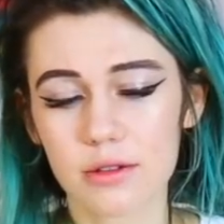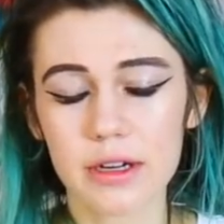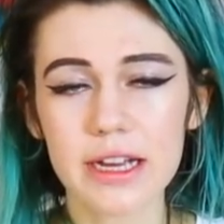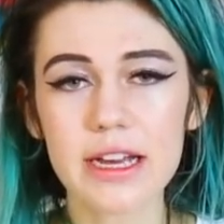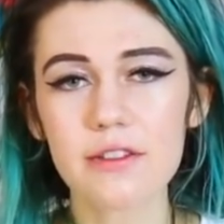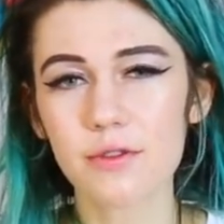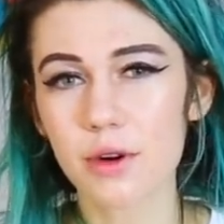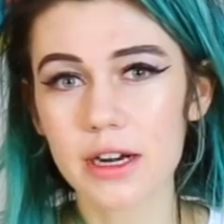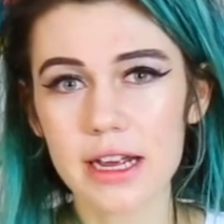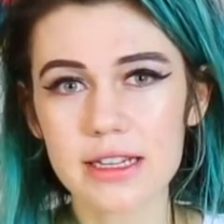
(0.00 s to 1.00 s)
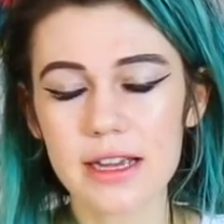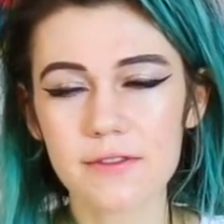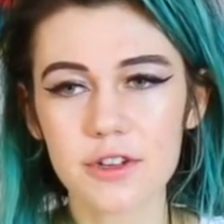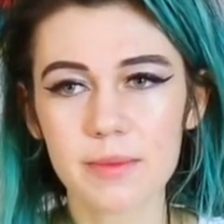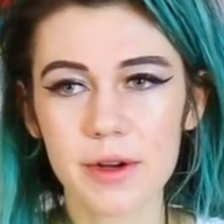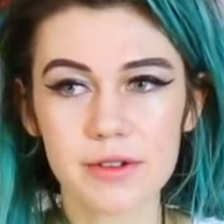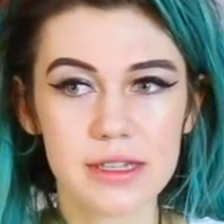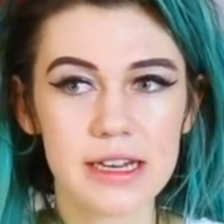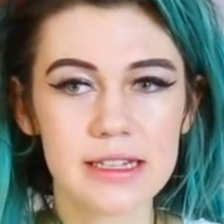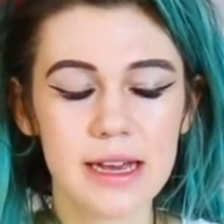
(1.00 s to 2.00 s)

Three, four days after I post this,